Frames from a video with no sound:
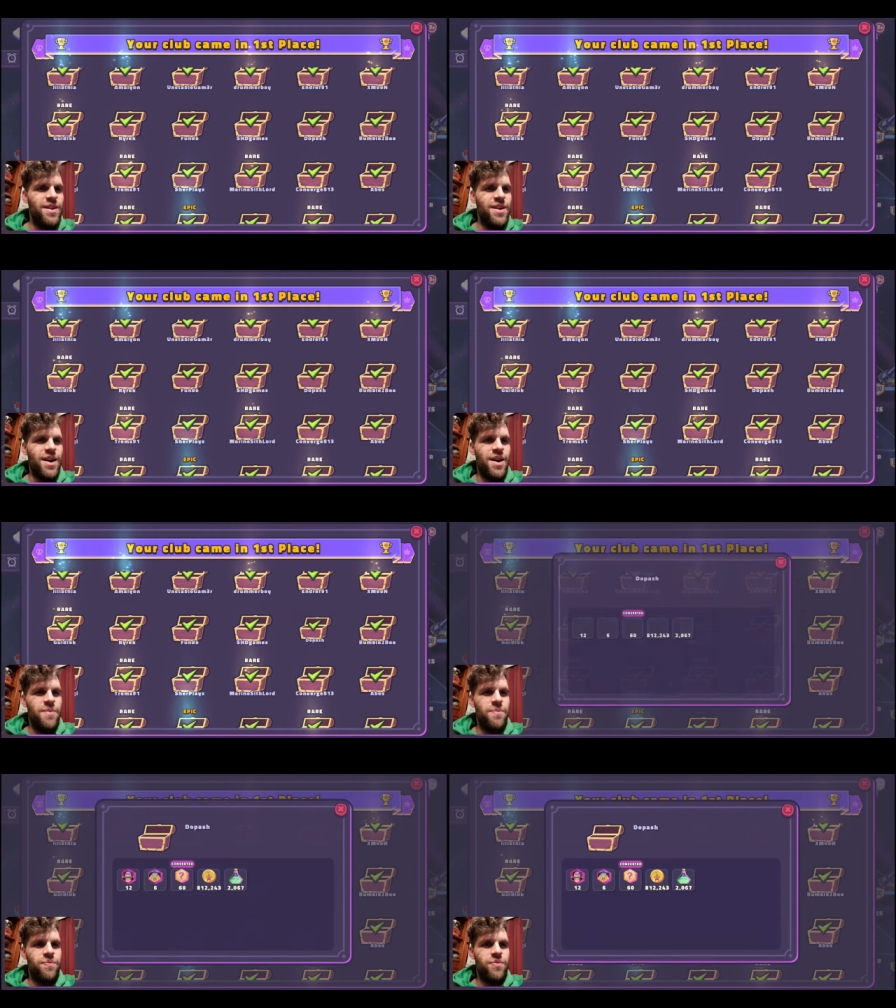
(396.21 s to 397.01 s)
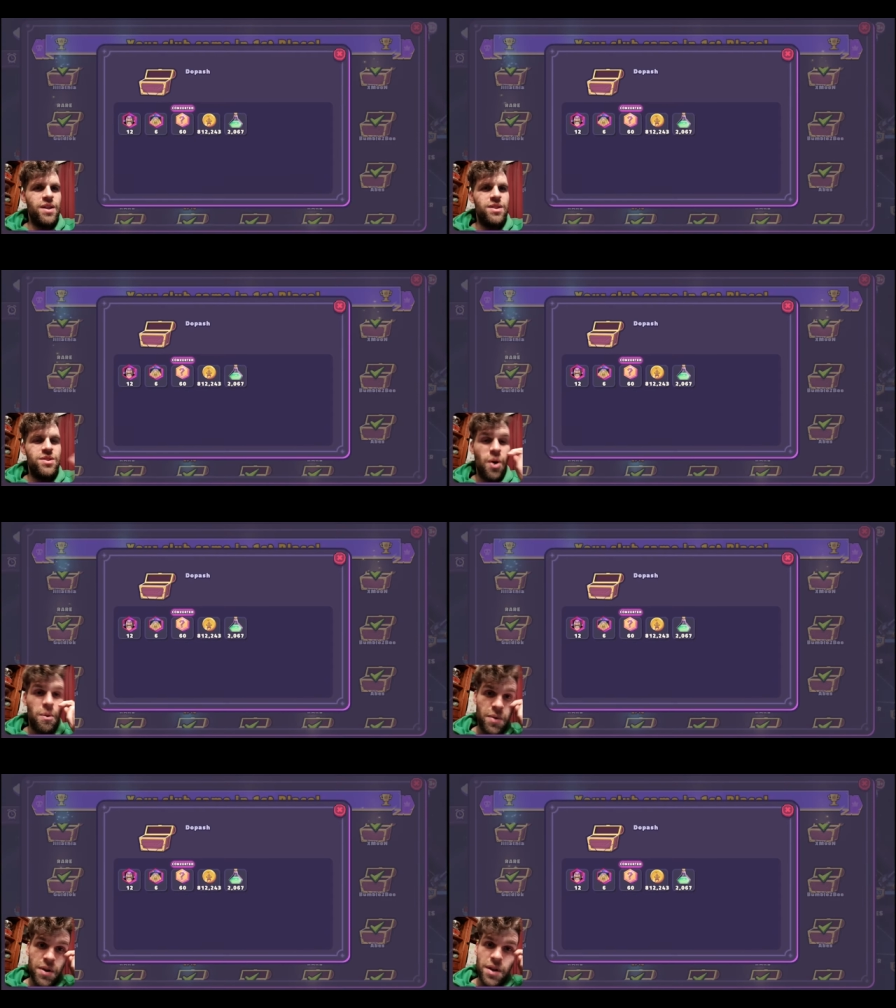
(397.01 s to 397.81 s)
Um, Dop,
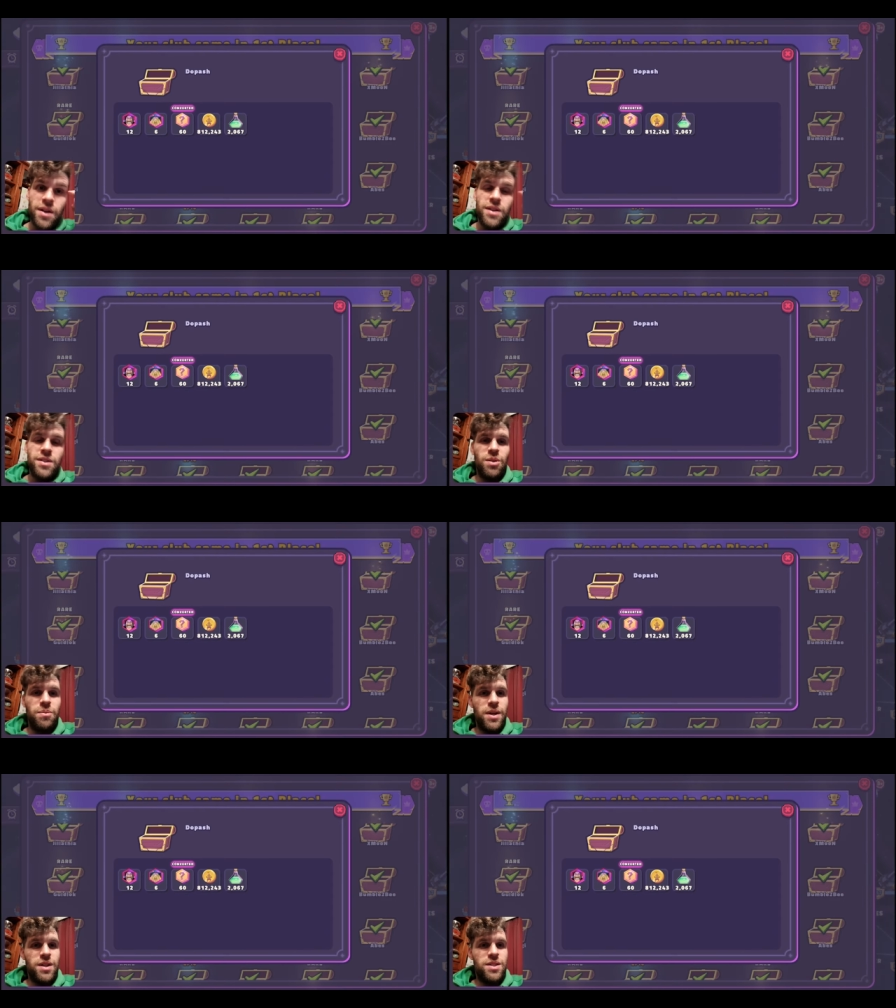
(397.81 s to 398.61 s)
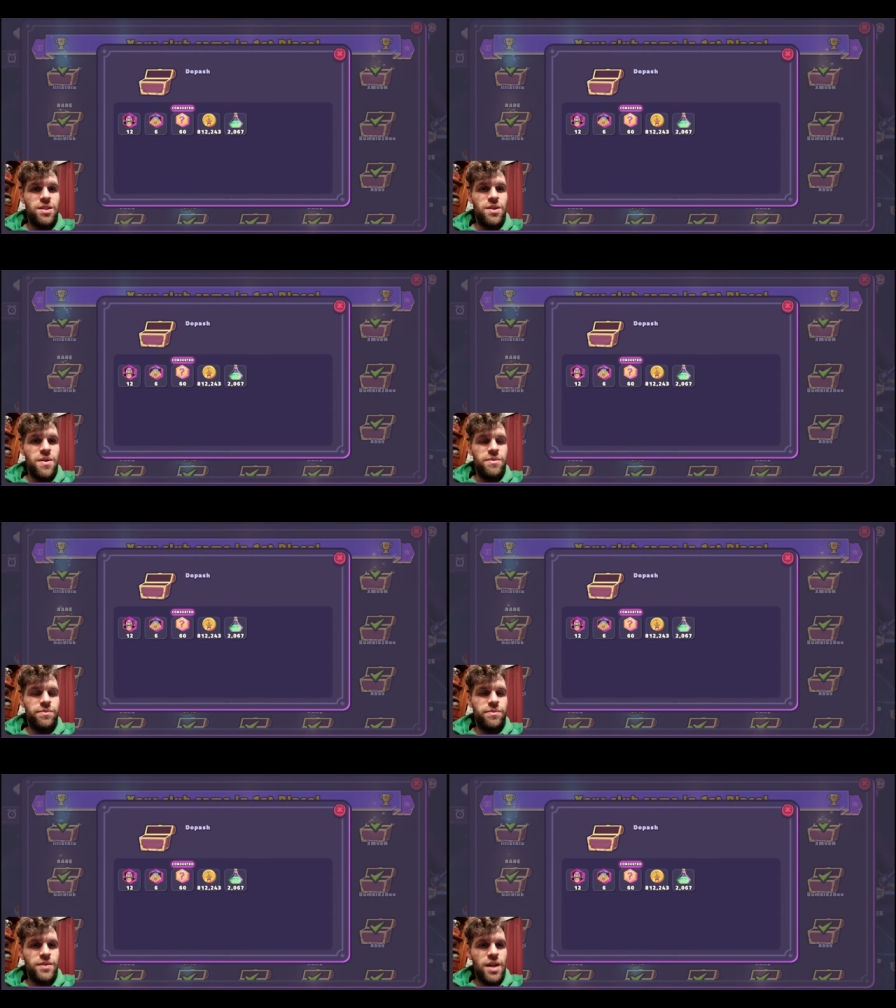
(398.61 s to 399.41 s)
Doplash got
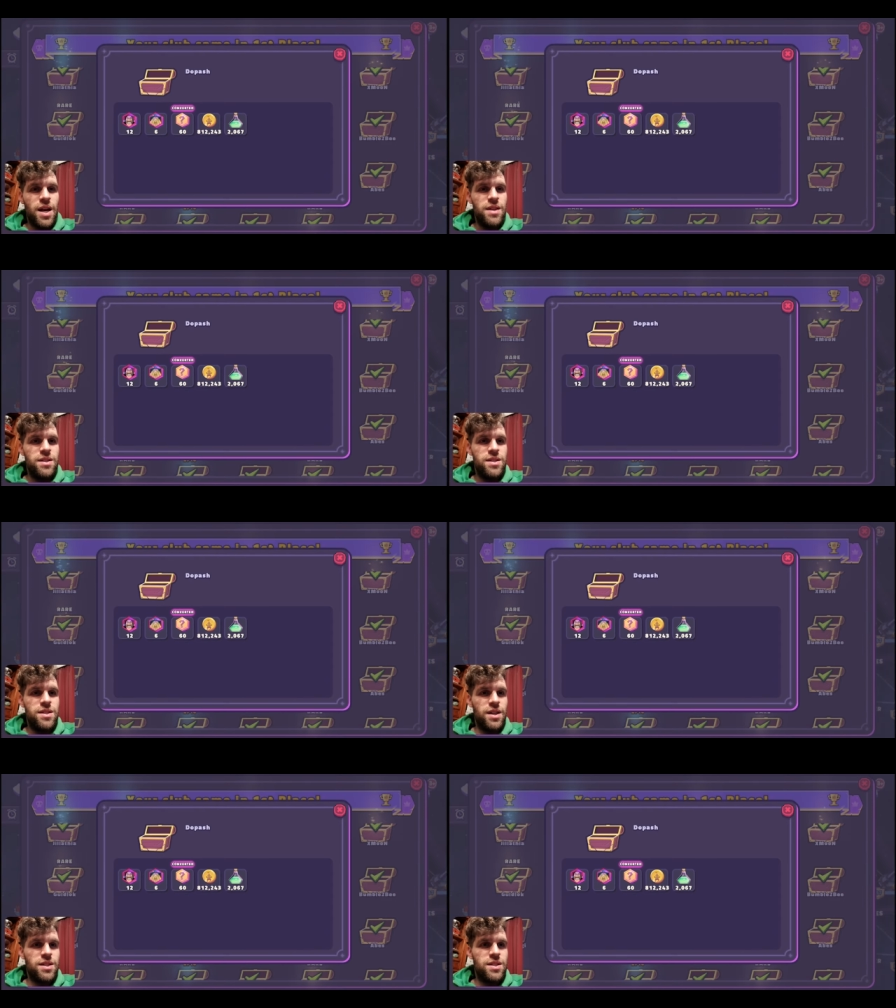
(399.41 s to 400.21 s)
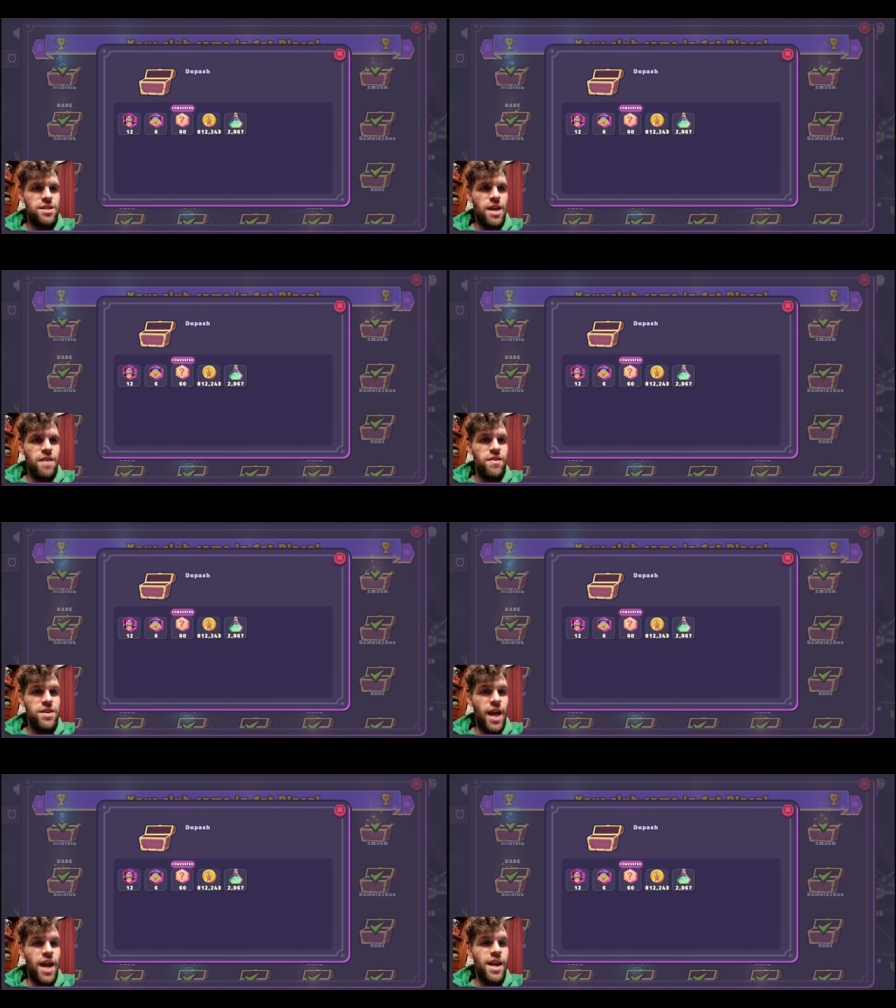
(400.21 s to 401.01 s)
uh, six
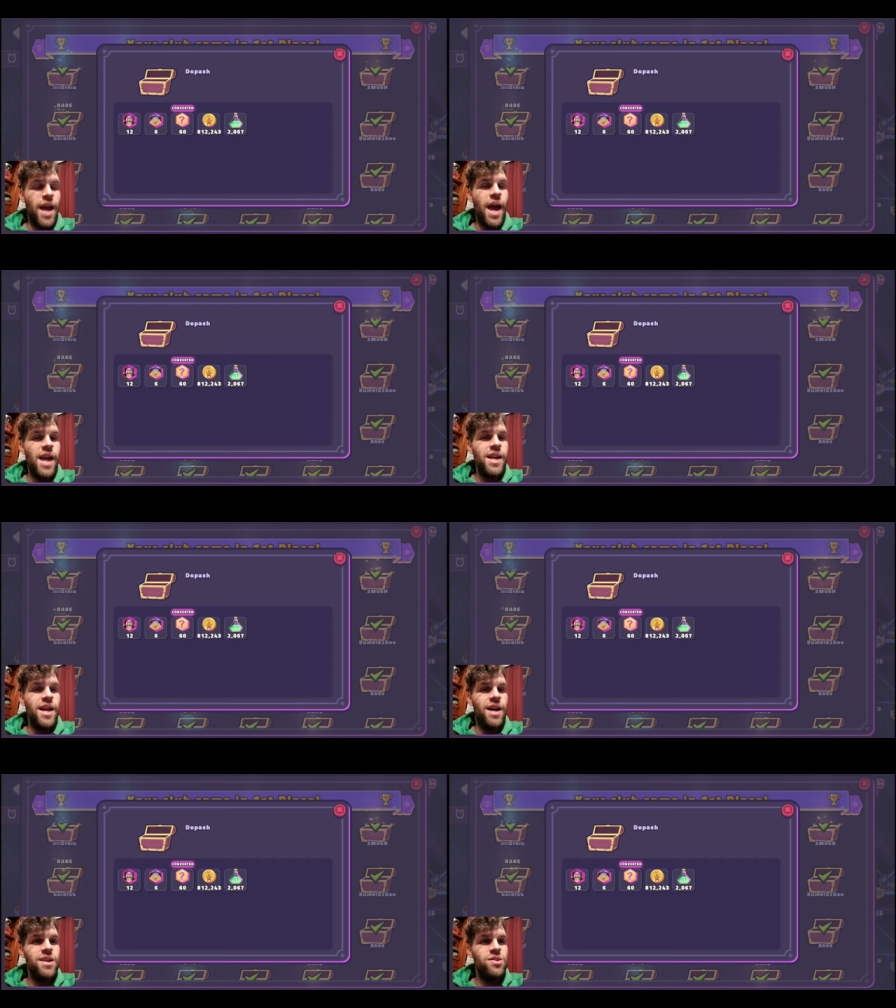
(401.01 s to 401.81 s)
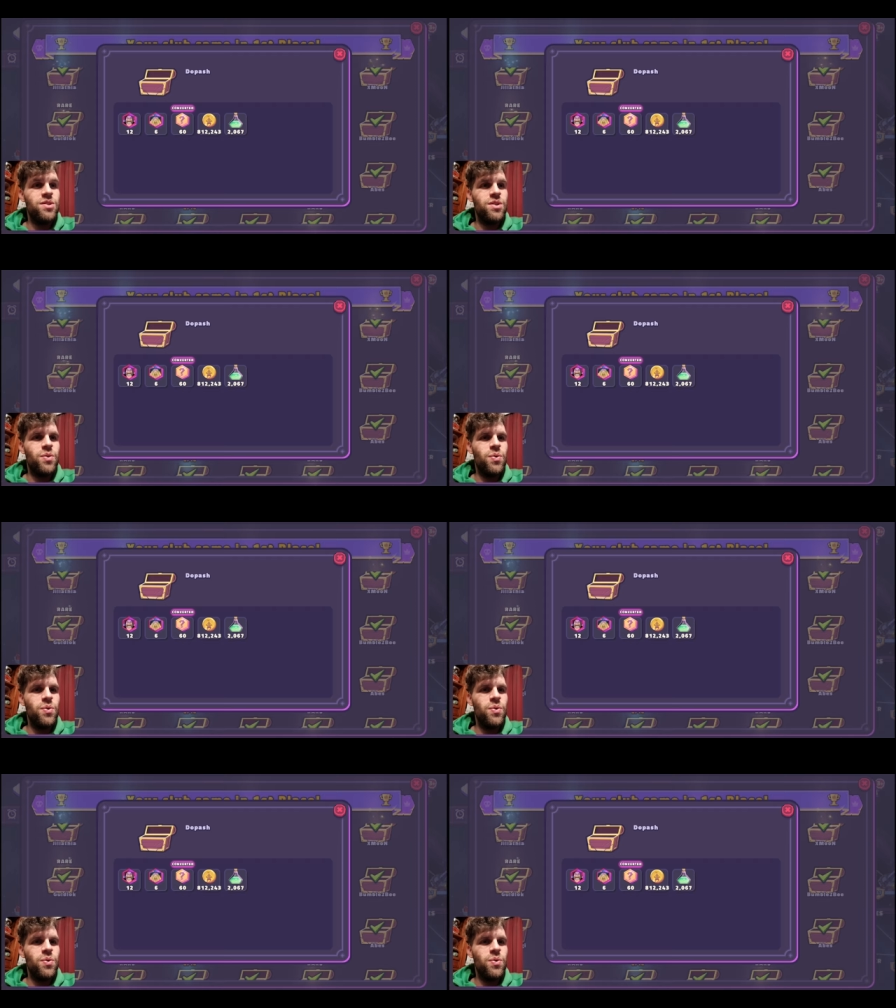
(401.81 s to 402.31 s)
Davies and 800.